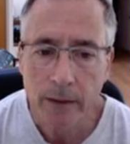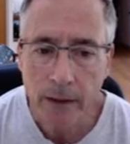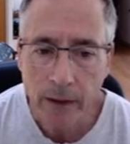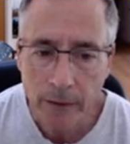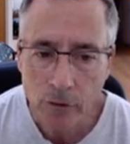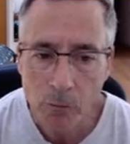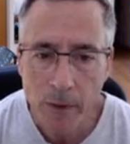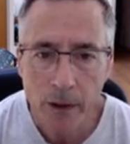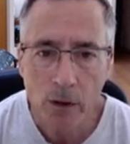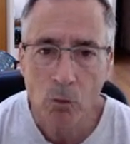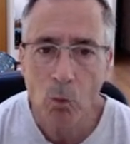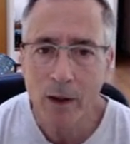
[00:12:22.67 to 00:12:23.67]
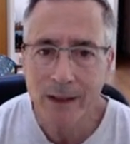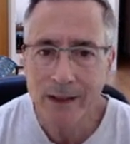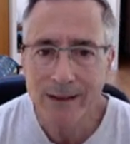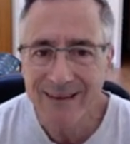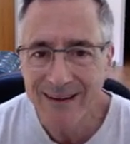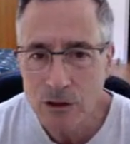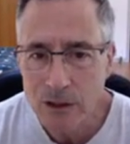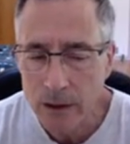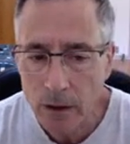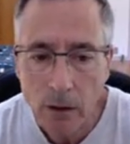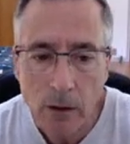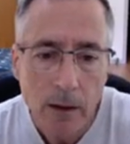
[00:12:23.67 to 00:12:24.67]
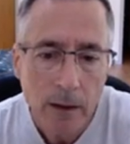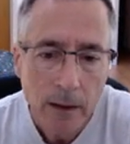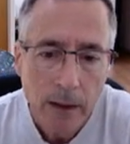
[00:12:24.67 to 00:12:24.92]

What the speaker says: And no matter what he does here,